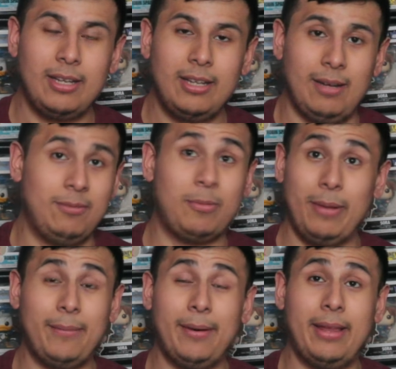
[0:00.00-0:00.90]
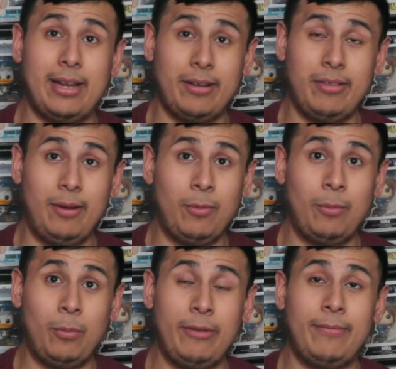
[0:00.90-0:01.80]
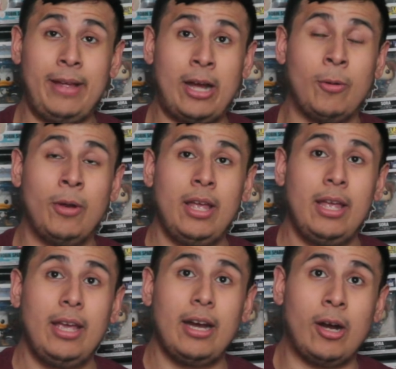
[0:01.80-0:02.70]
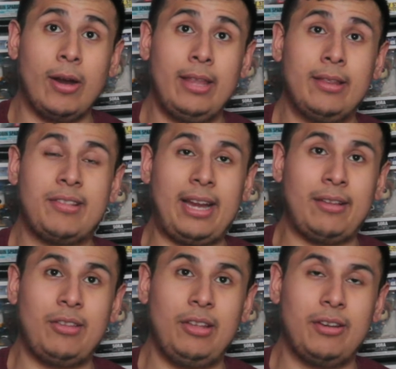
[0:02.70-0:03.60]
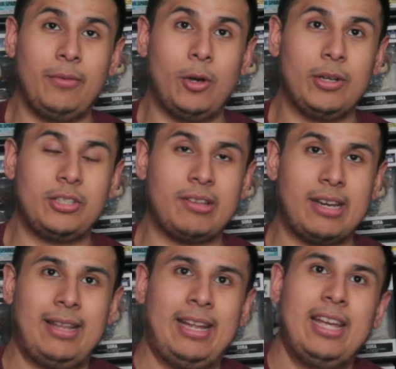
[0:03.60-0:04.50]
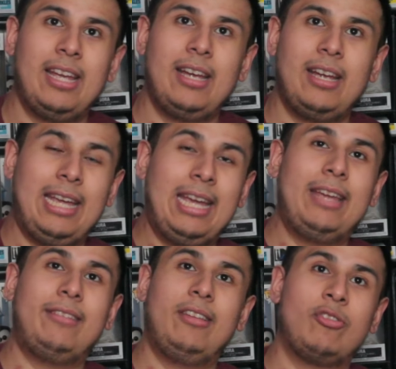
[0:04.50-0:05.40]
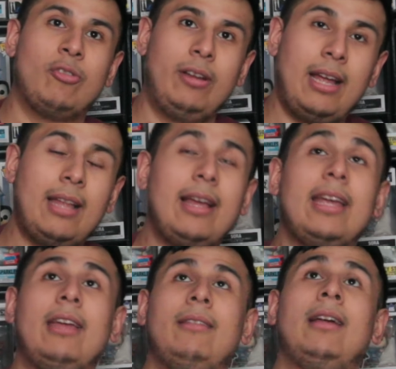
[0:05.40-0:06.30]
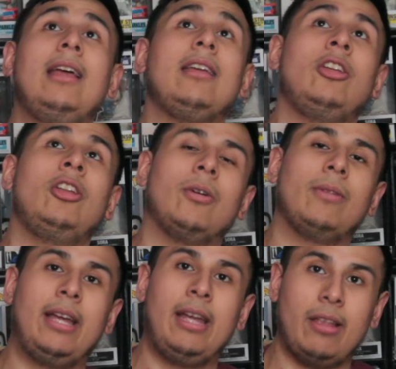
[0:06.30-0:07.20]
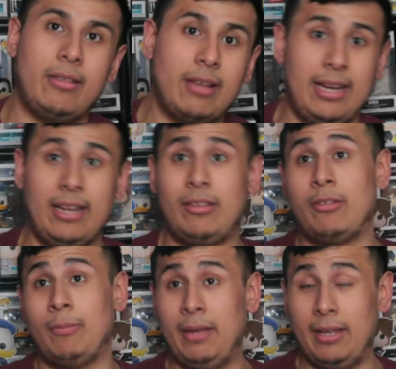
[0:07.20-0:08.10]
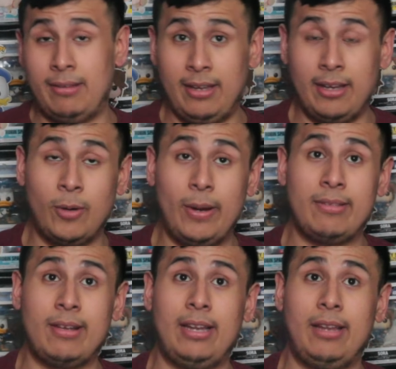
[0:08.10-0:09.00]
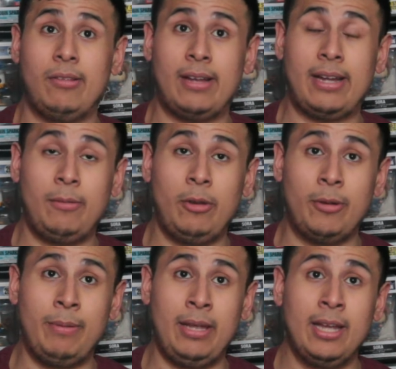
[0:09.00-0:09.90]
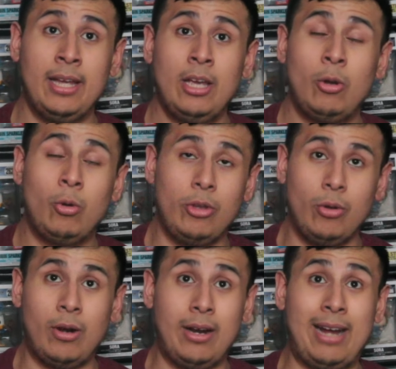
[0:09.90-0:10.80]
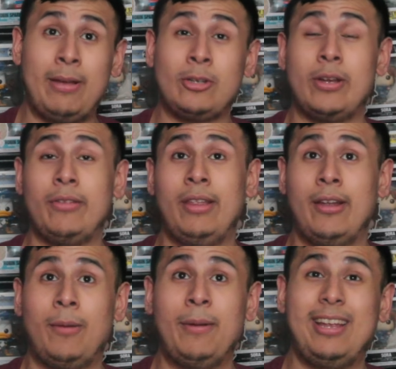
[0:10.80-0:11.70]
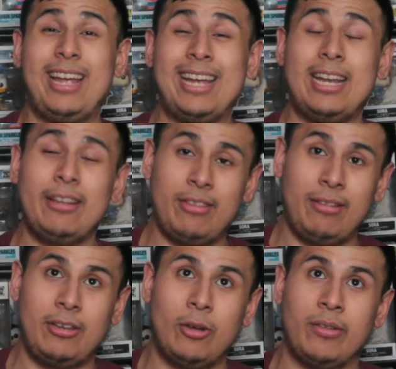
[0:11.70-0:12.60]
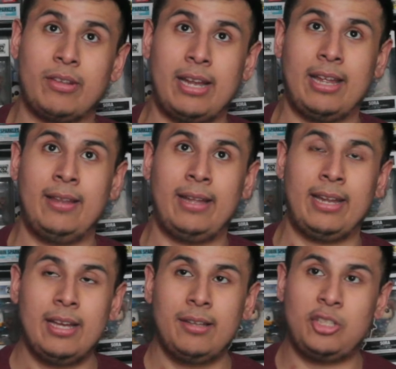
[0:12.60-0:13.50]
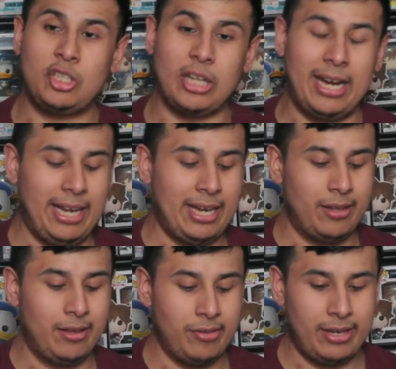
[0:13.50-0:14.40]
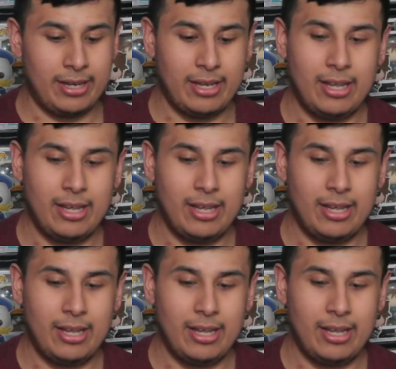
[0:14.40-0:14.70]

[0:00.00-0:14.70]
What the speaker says: I'm just being completely honest there. We've now are in the second season of Nolan, just kind of, like, easy street. It's not easy to be a TO. It's not easy to, like, you know, be who you are. I'm not trying to say that at all, but it kind of seems like Nolan's kind of getting, like, the shiny end of the stick.